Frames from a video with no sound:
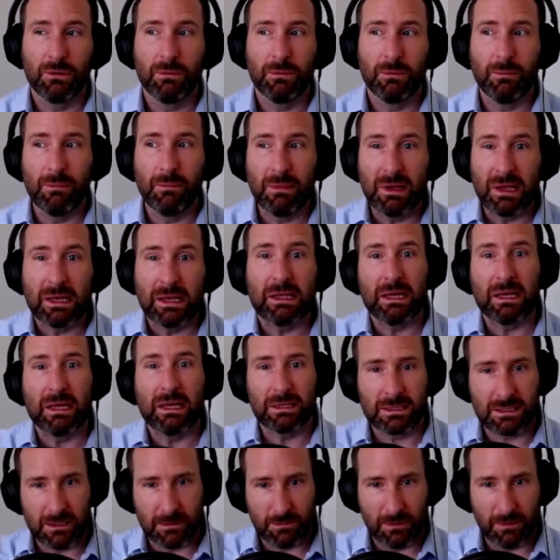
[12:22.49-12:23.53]
mitigate
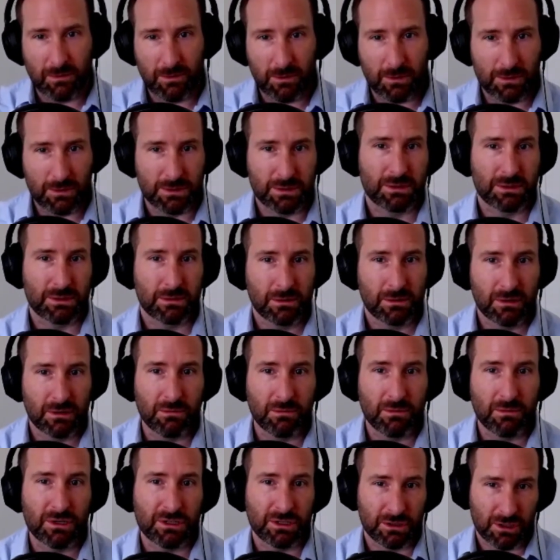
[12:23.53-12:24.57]
some of those
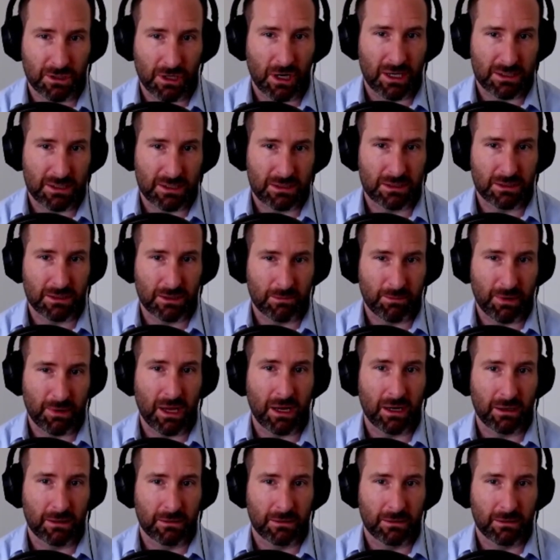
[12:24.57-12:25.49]
commission costs that you're paying.